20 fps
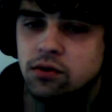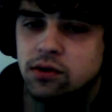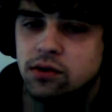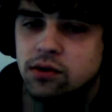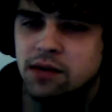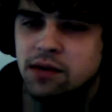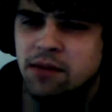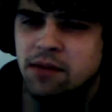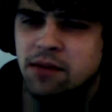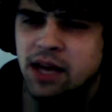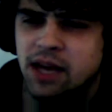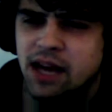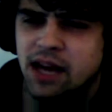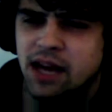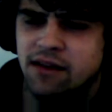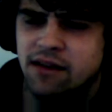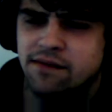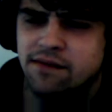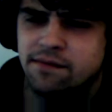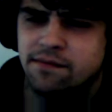They might
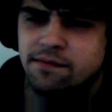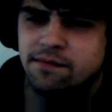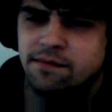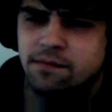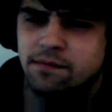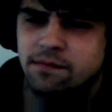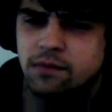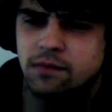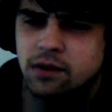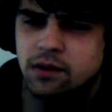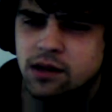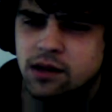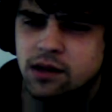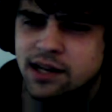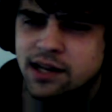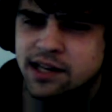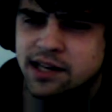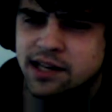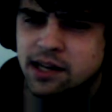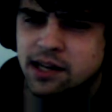have
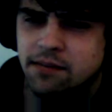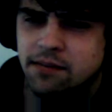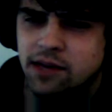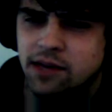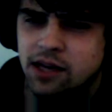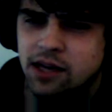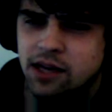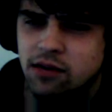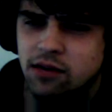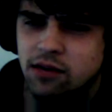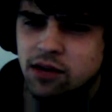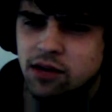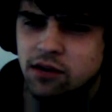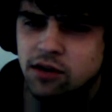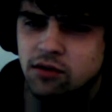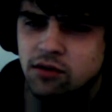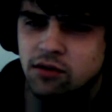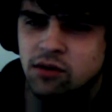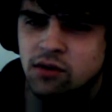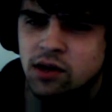Collected Company,
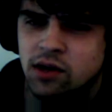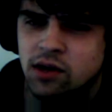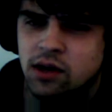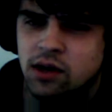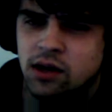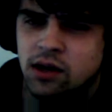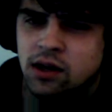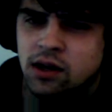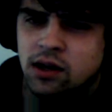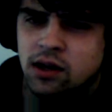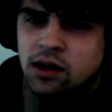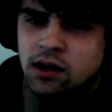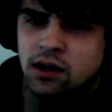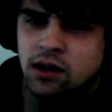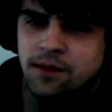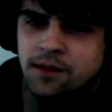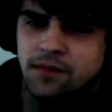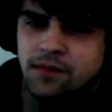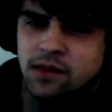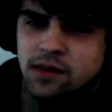although
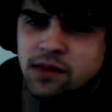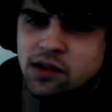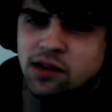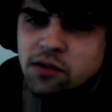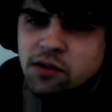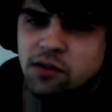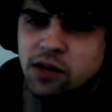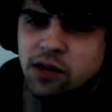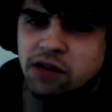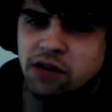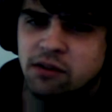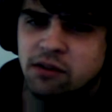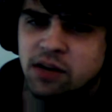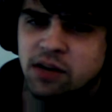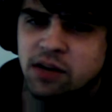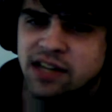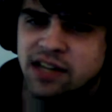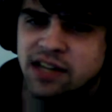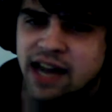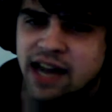this looks more like
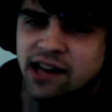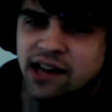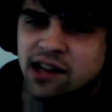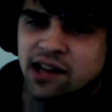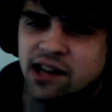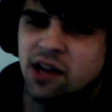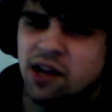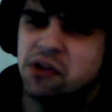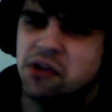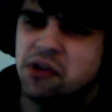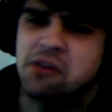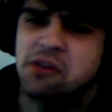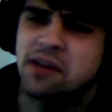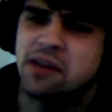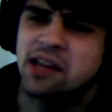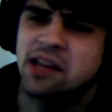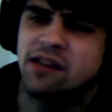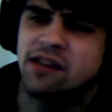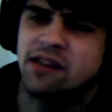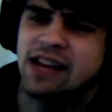green-white taxes. I don't think you play
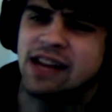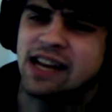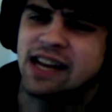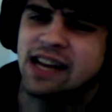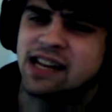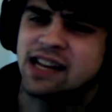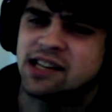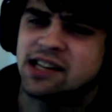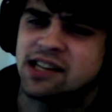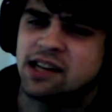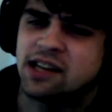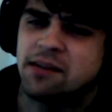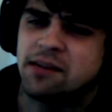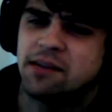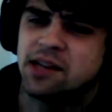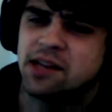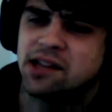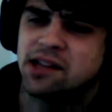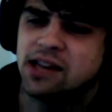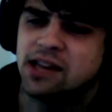Bar and Collected Company
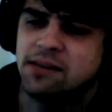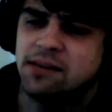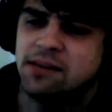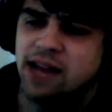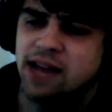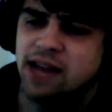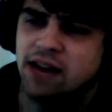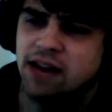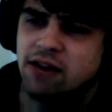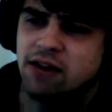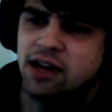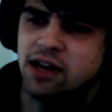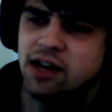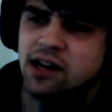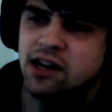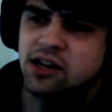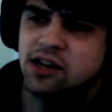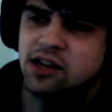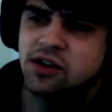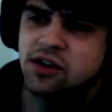in the same deck, right? I
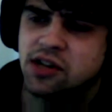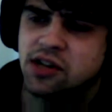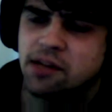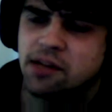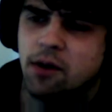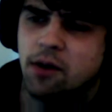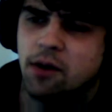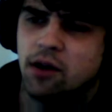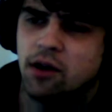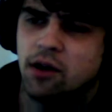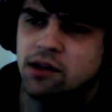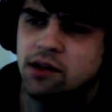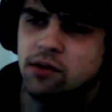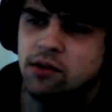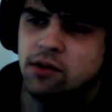just don't think that's possible.